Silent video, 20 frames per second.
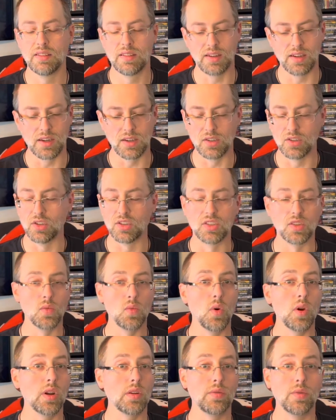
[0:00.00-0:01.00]
It's just a
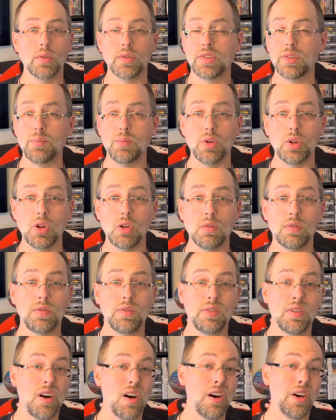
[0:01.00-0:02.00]
wonderful
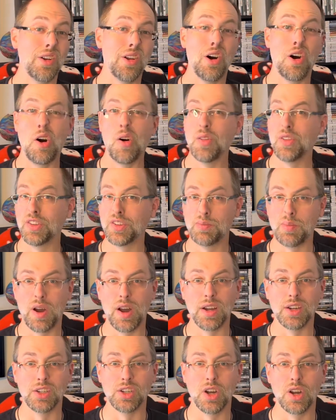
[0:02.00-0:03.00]
spoof on all the
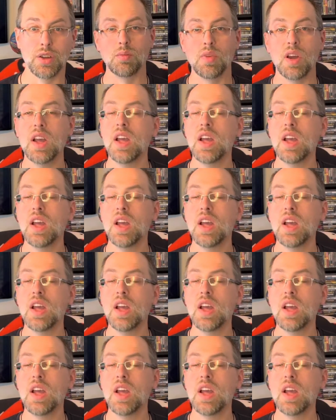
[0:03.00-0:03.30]
spy genre.